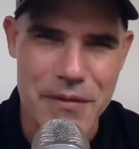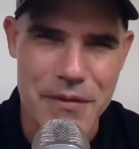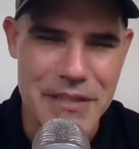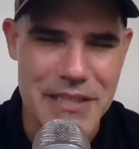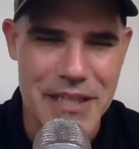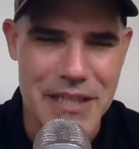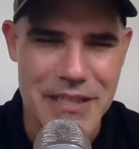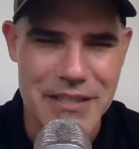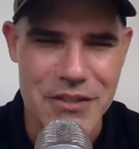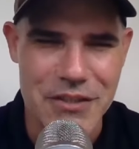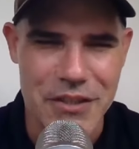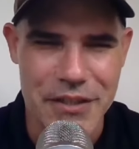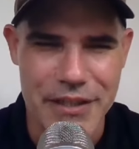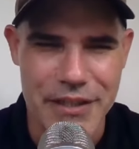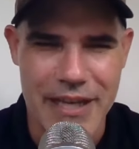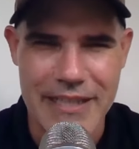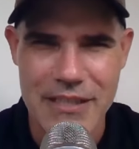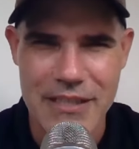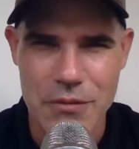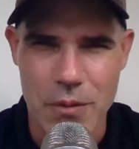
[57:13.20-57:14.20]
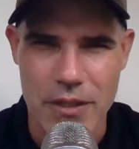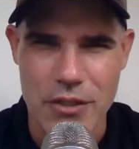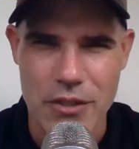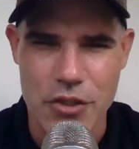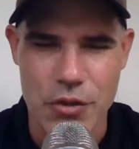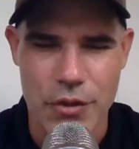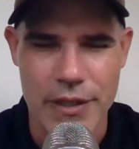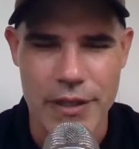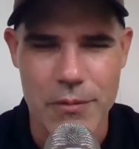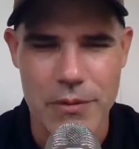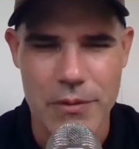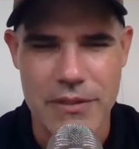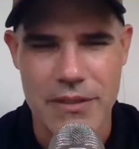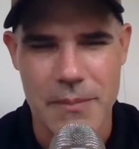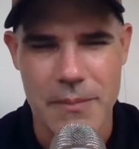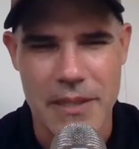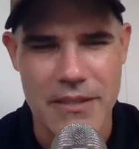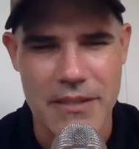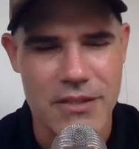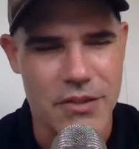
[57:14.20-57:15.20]
Australia. I just want to drink with
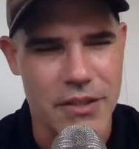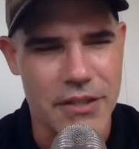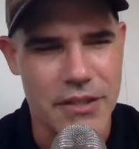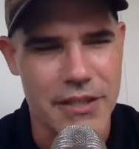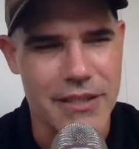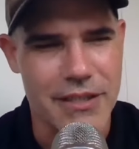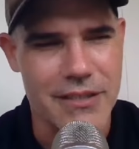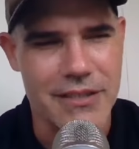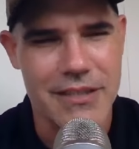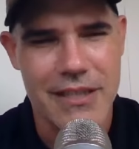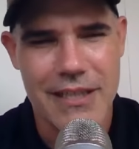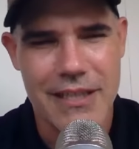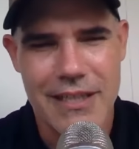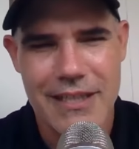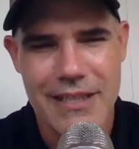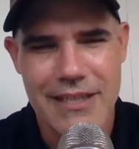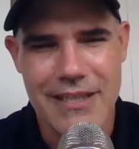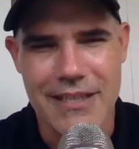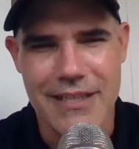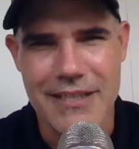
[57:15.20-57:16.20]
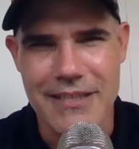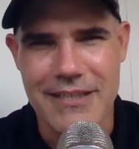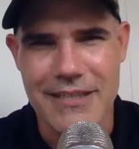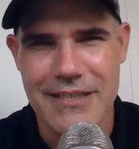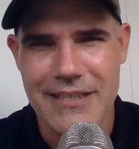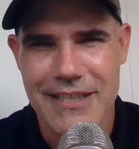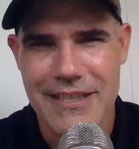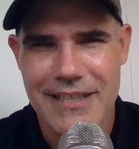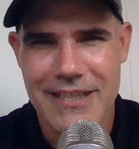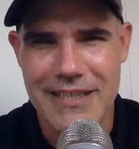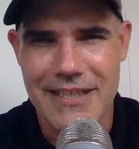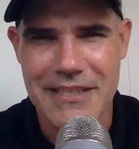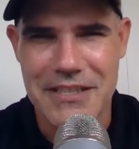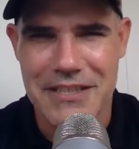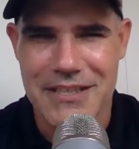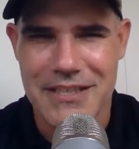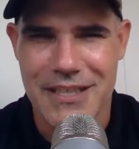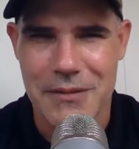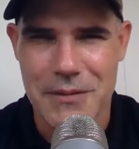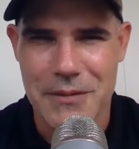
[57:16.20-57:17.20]
some Australians because it
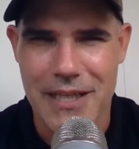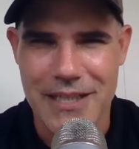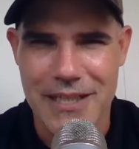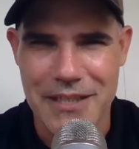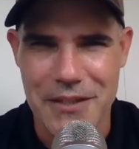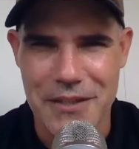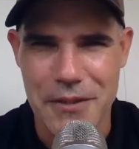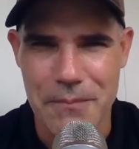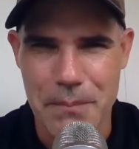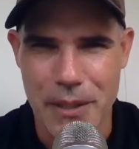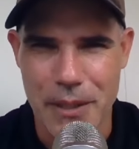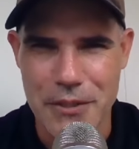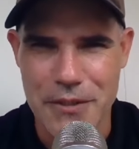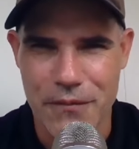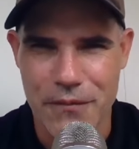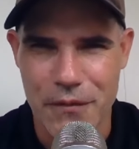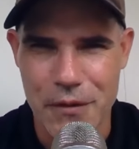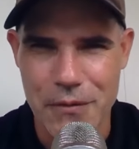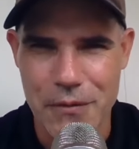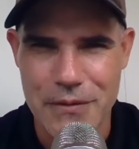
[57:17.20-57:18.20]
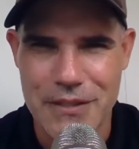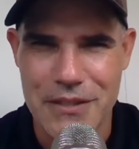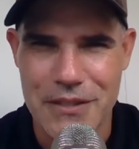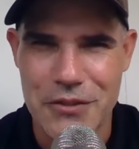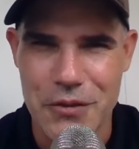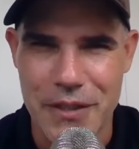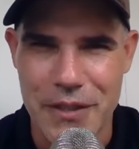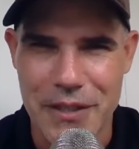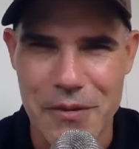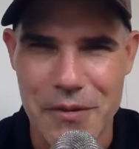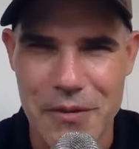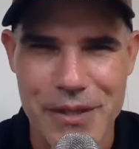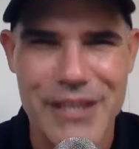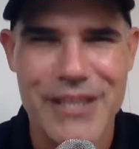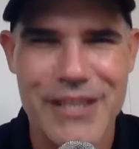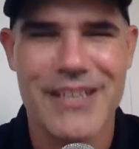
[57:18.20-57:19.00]
just seems like a good bunch of folks to drink with.